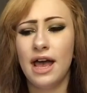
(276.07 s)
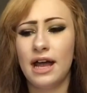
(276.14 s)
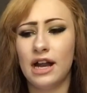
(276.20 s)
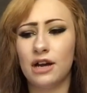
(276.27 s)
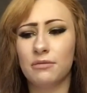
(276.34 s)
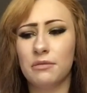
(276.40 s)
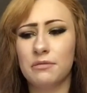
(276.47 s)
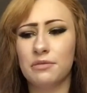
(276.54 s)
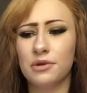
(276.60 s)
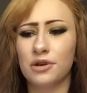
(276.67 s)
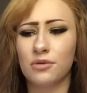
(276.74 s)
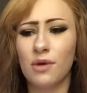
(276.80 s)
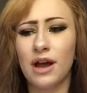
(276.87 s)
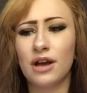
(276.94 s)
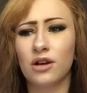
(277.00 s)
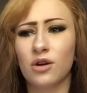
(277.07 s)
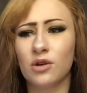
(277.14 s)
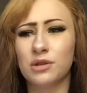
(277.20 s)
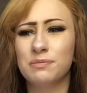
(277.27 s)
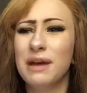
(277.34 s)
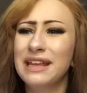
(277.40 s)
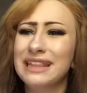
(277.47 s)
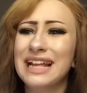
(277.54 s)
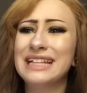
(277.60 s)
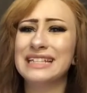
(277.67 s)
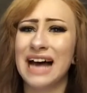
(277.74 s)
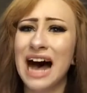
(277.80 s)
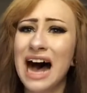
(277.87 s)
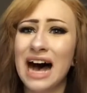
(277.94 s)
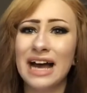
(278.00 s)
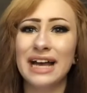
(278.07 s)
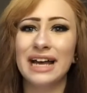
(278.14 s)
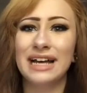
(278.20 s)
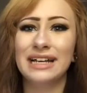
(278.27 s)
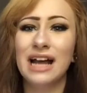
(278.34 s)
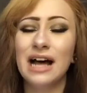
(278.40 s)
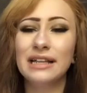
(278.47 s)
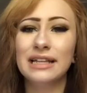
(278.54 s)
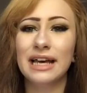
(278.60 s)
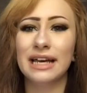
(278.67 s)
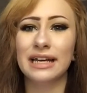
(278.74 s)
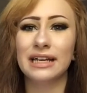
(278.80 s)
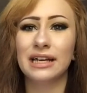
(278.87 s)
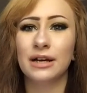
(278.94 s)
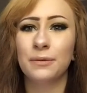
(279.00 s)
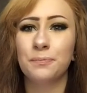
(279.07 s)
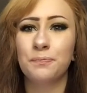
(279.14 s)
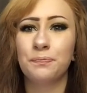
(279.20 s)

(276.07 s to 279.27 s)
And I remember Wyatt goes, man, that's hot. And not like,